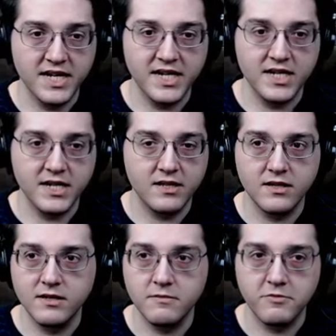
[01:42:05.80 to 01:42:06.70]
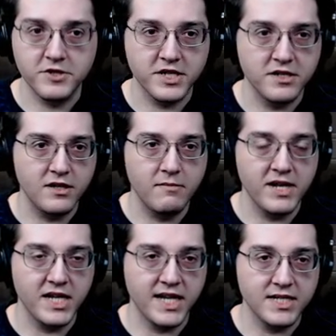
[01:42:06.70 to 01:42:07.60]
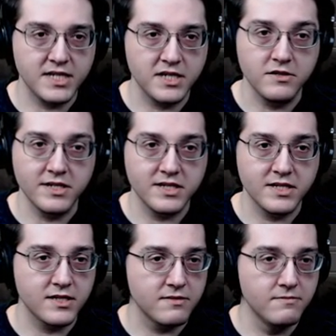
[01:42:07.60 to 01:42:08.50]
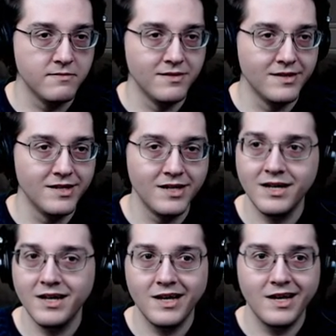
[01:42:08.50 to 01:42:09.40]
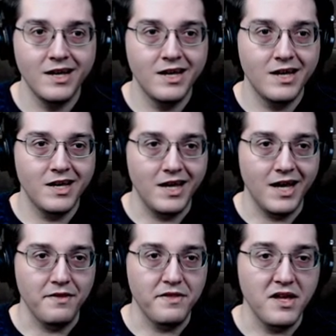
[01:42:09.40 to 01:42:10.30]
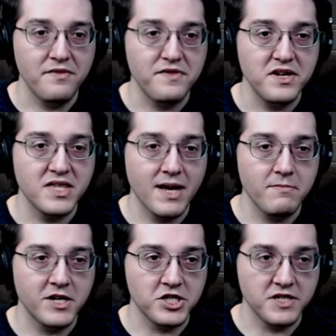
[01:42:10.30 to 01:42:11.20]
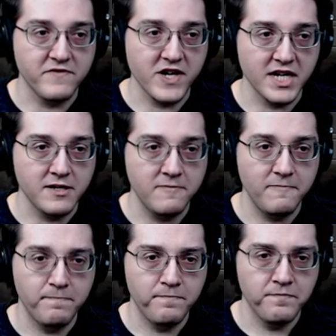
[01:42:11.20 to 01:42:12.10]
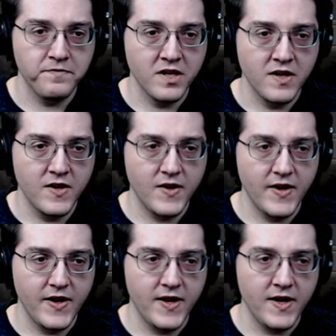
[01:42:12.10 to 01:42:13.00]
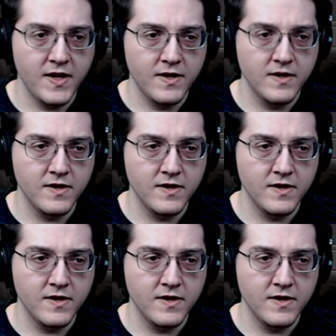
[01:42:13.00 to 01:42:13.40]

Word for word: need particularly many casting units. Uh, I think I think that much is fine. Uh.